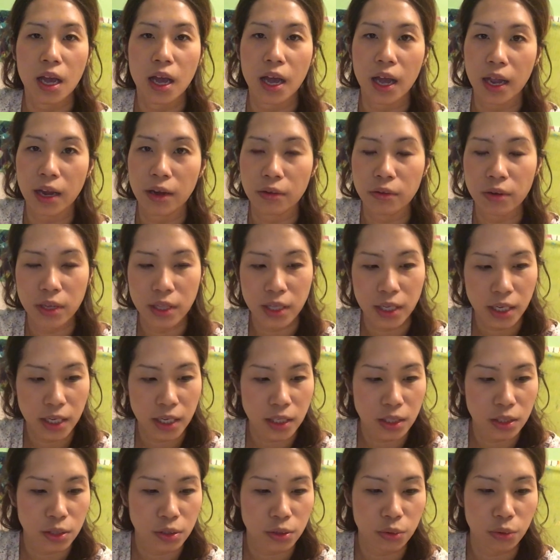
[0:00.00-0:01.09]
I really
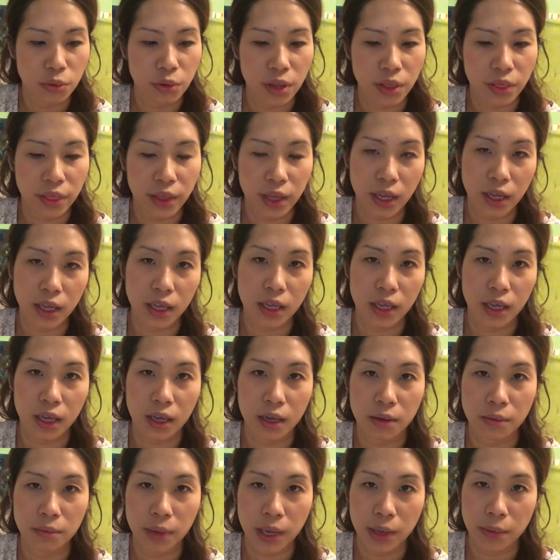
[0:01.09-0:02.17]
need to rethink
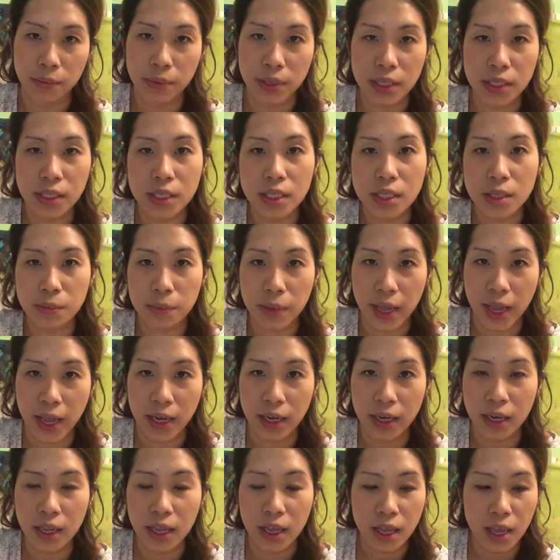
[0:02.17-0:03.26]
my business plan